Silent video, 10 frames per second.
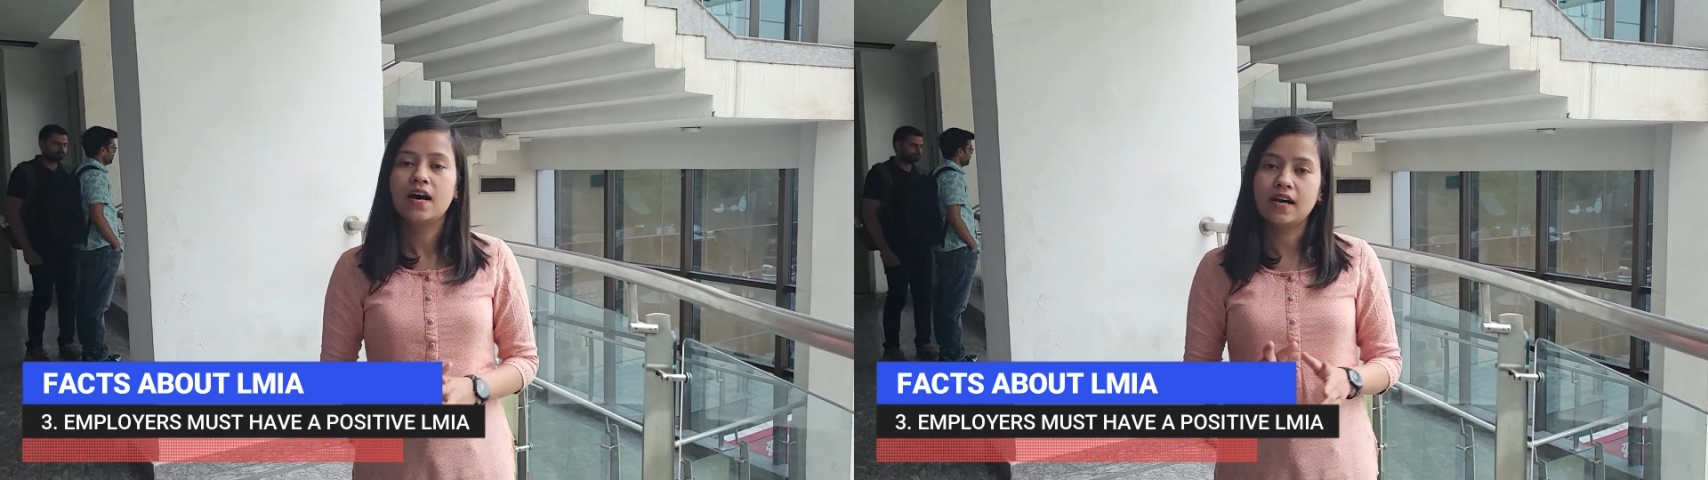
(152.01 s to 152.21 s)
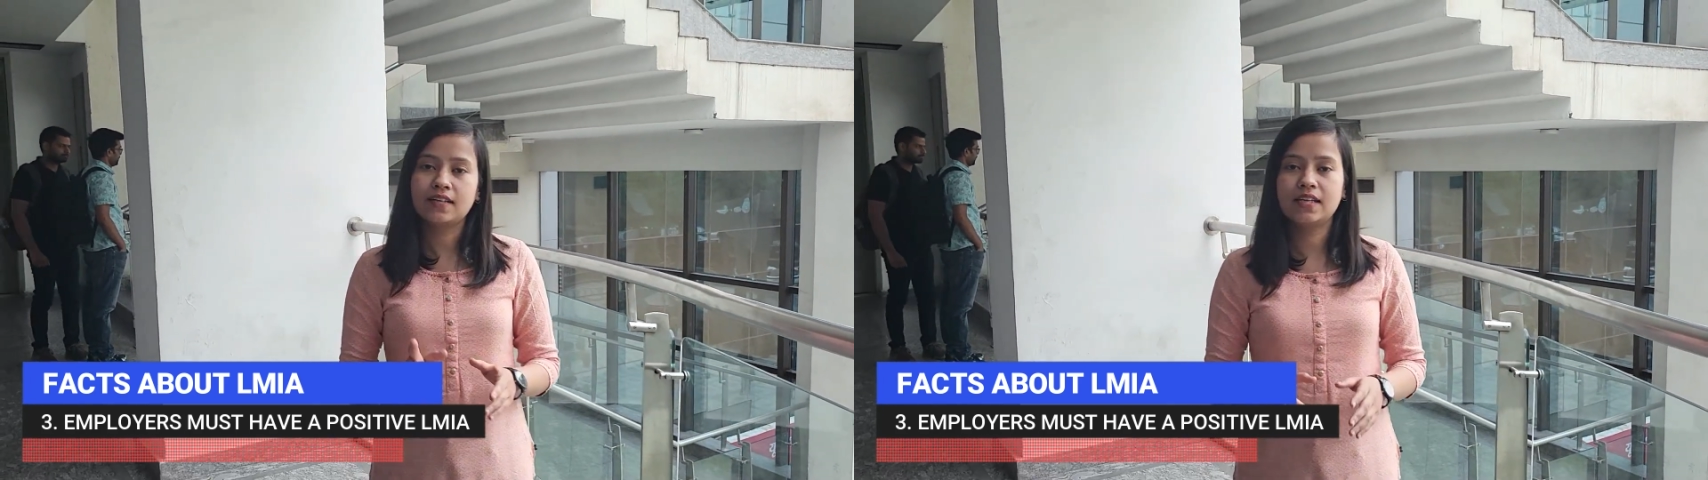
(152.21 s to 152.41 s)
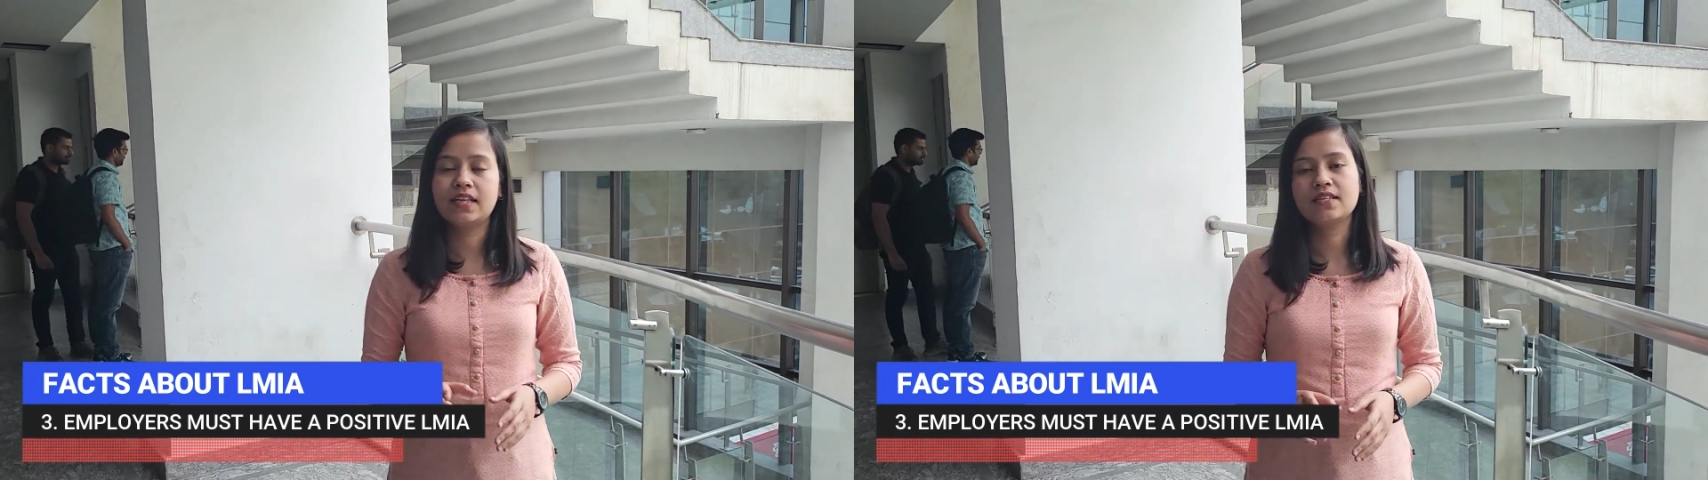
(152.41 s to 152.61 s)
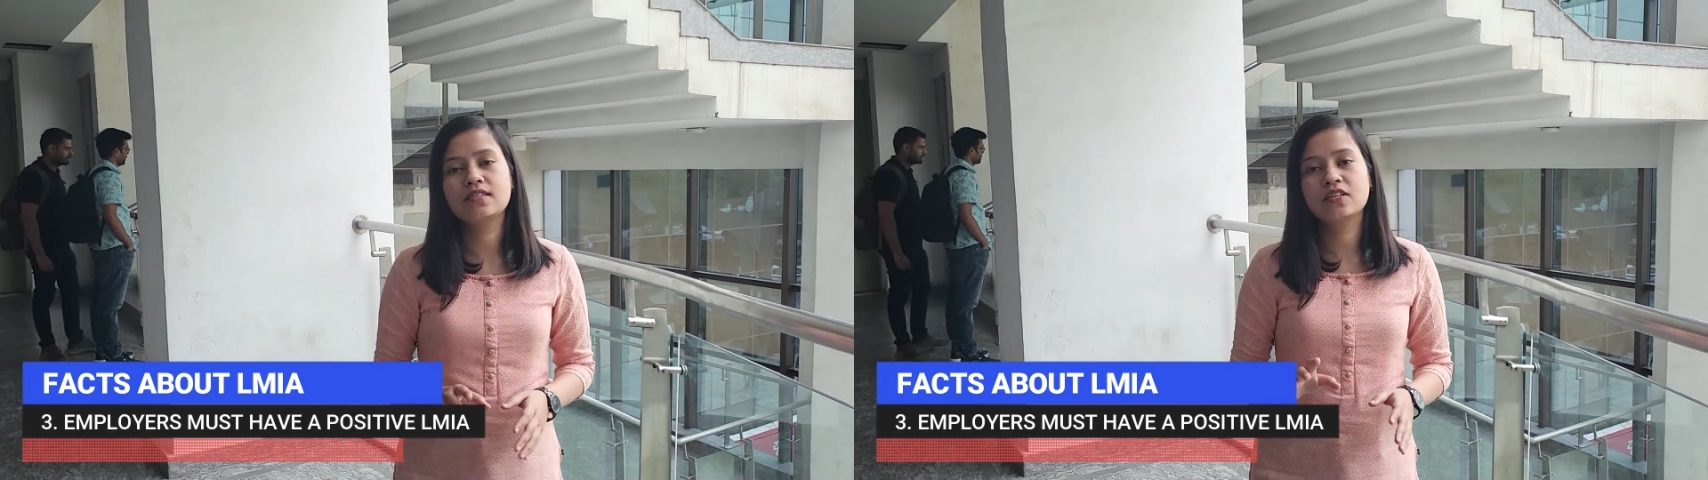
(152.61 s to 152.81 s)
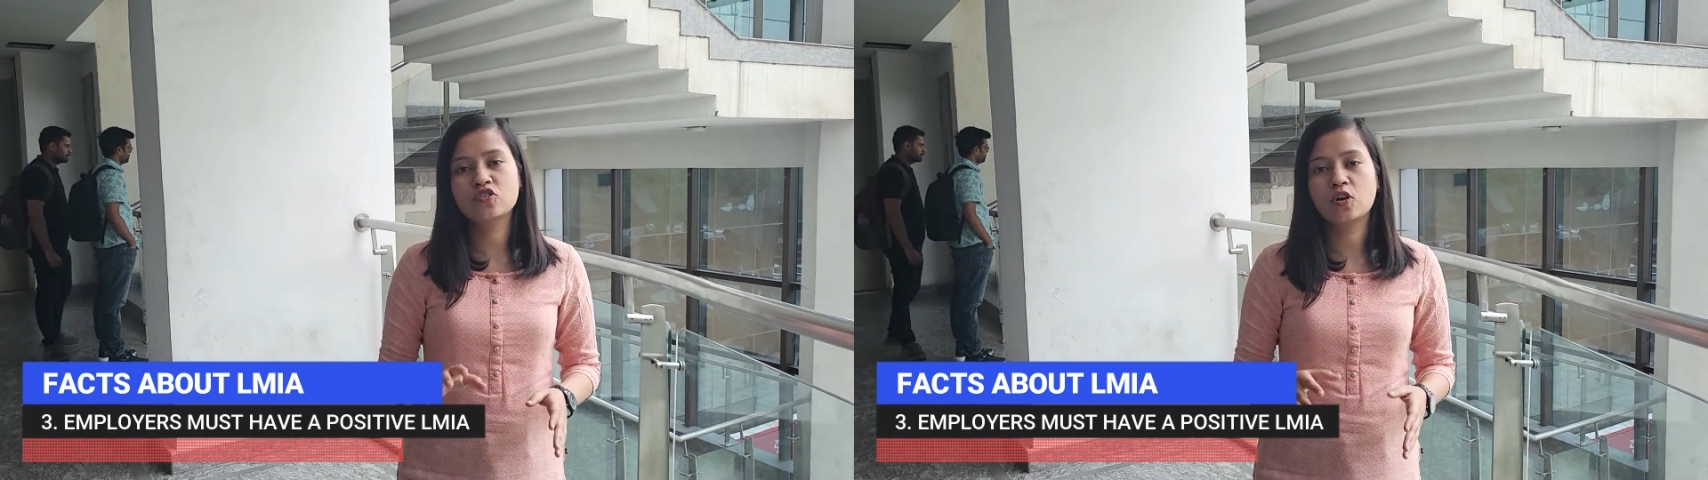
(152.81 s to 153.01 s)
unless
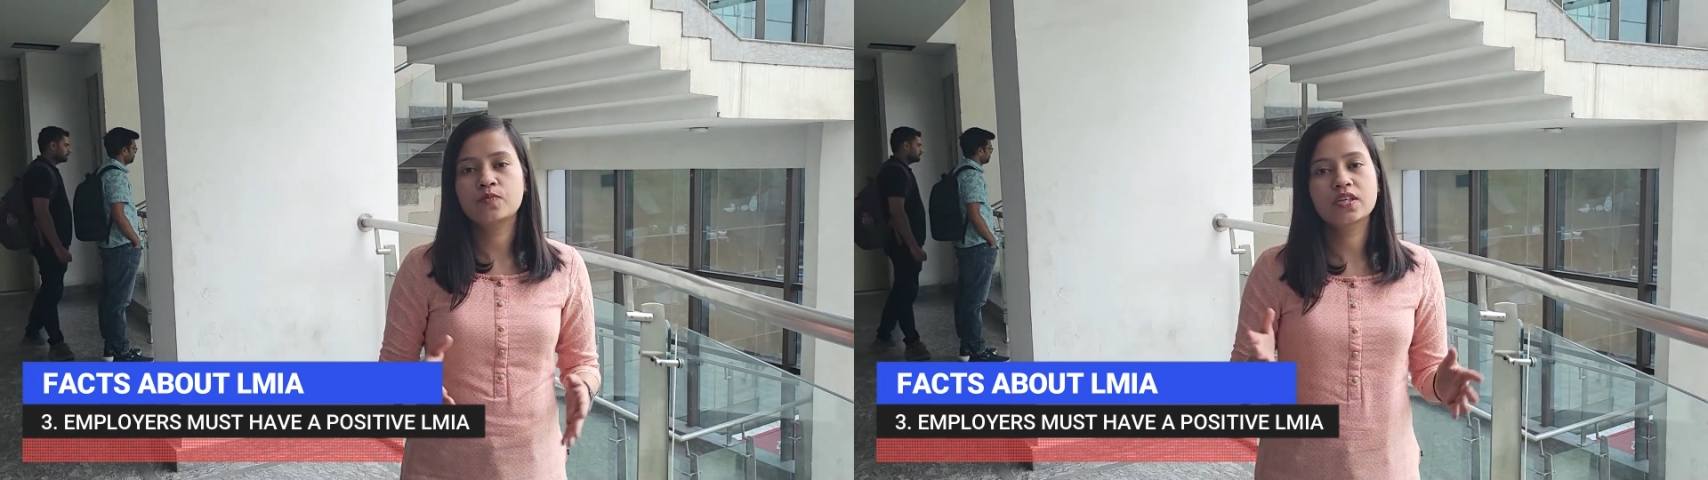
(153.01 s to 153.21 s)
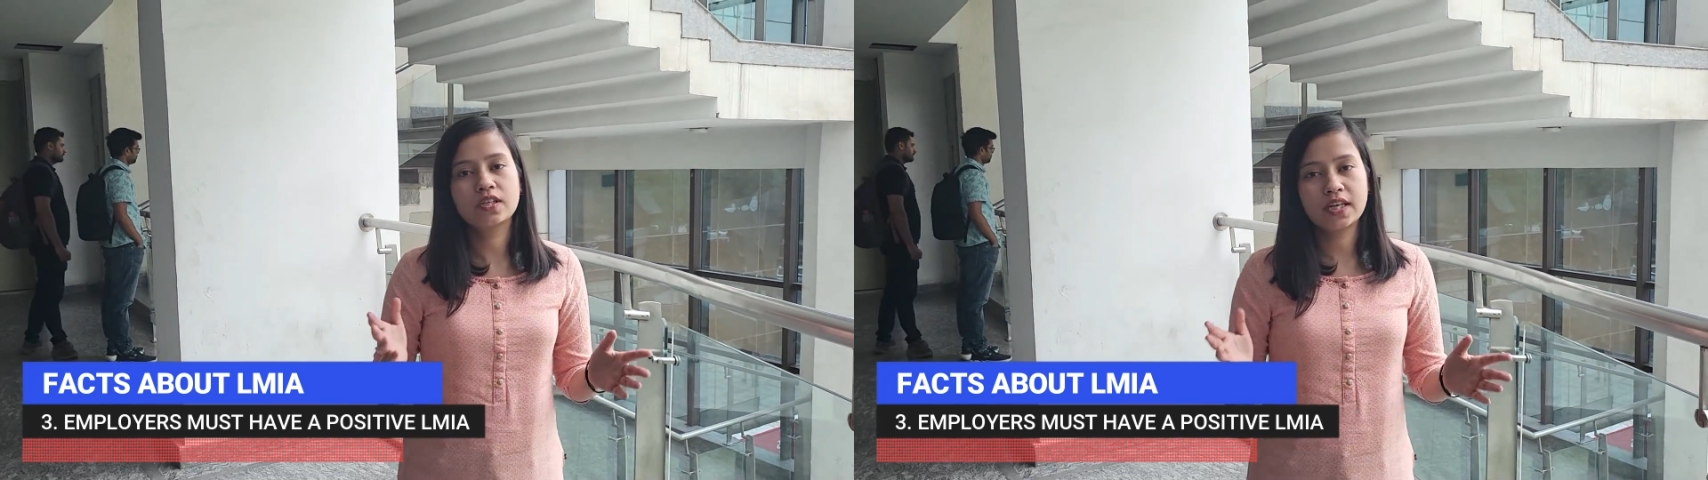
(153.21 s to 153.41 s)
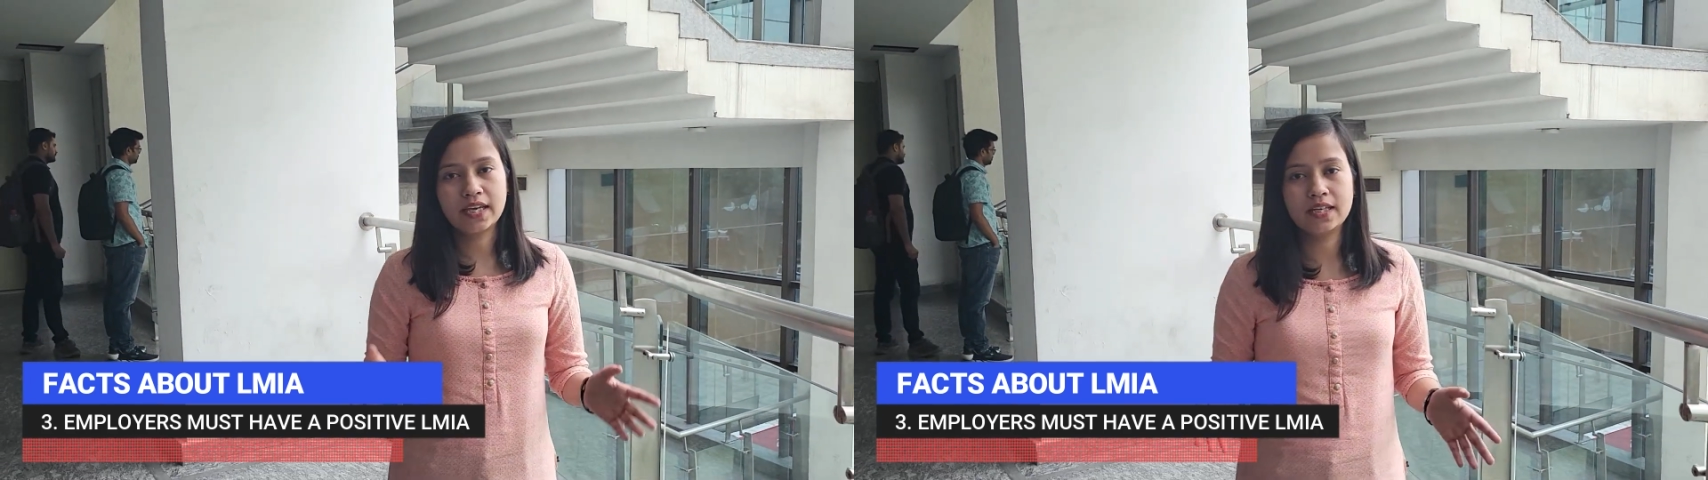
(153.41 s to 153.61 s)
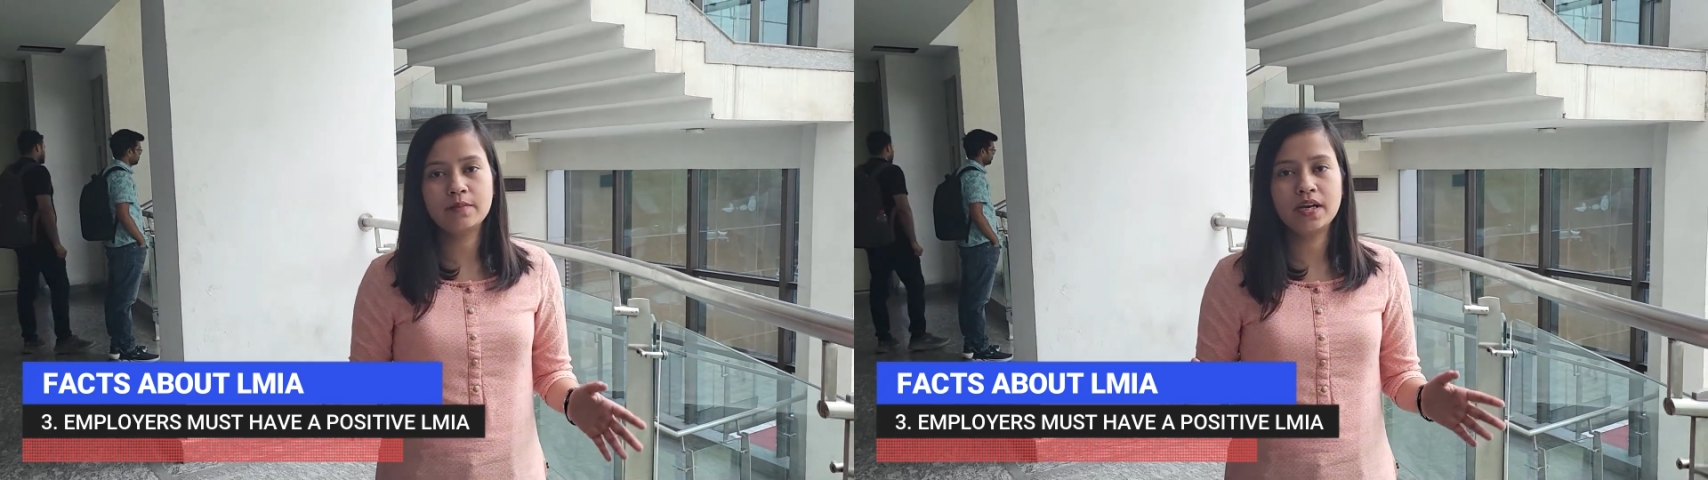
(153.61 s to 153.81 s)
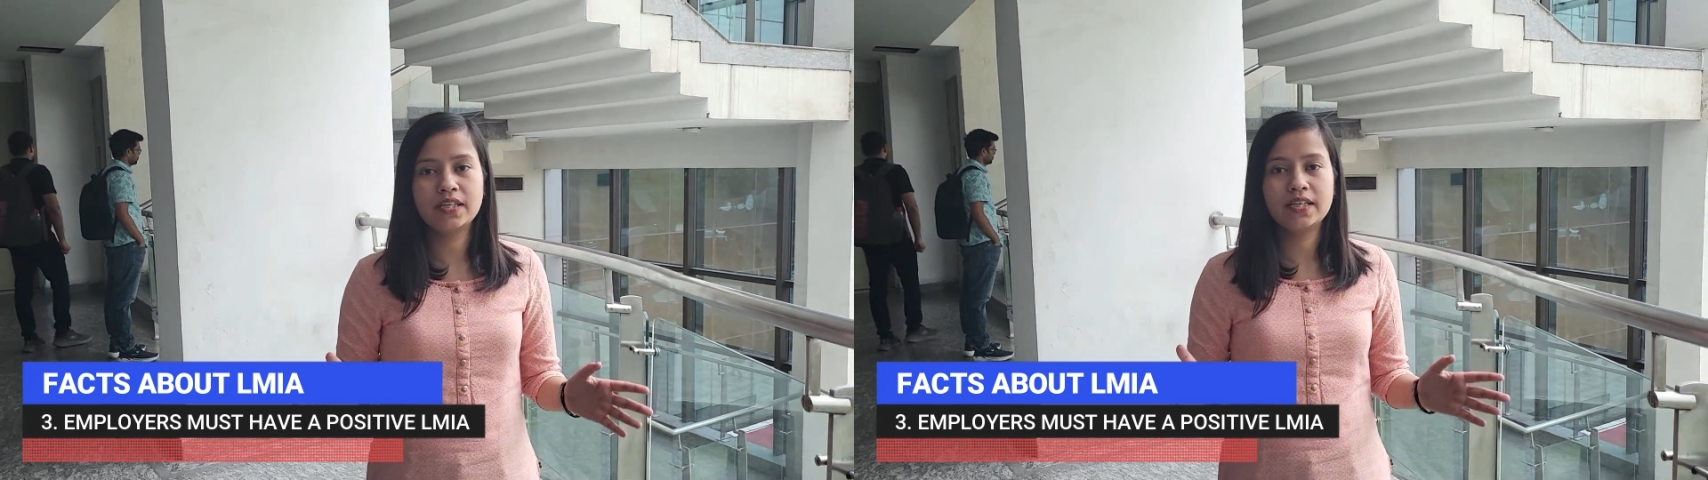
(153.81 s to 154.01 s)
the jobs are
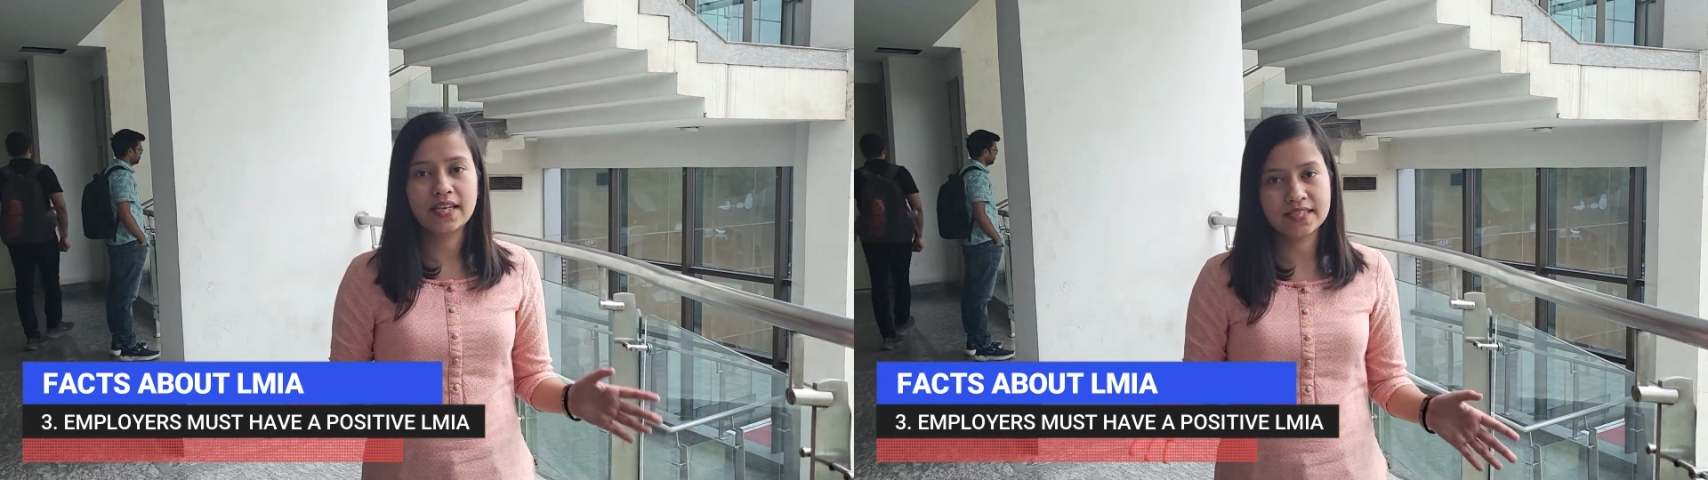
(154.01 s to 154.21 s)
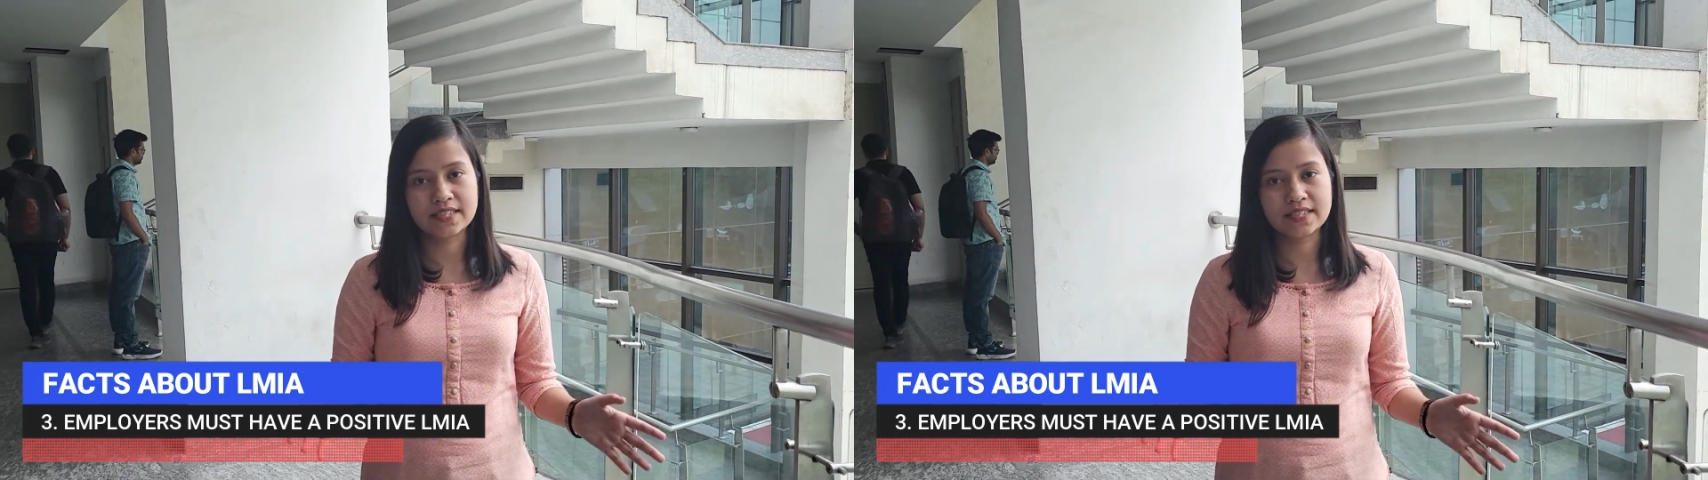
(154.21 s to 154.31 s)
LMIA